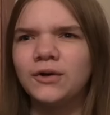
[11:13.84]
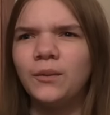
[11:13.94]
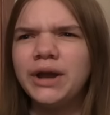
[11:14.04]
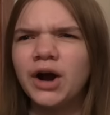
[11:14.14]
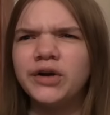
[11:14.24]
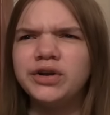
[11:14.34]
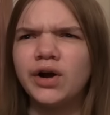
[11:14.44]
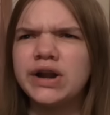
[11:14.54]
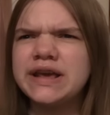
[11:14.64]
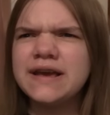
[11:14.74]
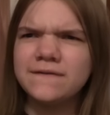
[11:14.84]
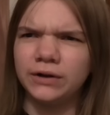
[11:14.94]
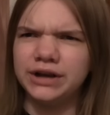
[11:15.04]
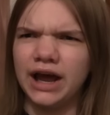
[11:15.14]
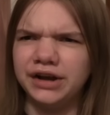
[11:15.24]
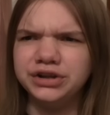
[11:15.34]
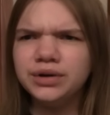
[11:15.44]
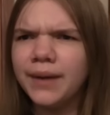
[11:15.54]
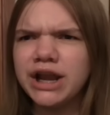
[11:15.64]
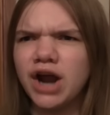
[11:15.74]
We heard you're an evil nun.
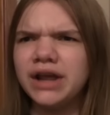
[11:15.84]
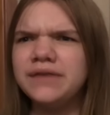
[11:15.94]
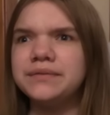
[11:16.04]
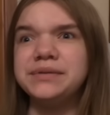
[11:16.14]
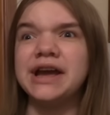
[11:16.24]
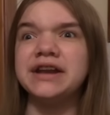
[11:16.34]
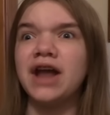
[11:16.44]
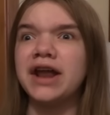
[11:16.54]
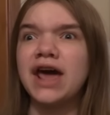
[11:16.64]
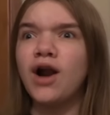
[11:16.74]
You might not even be a nun at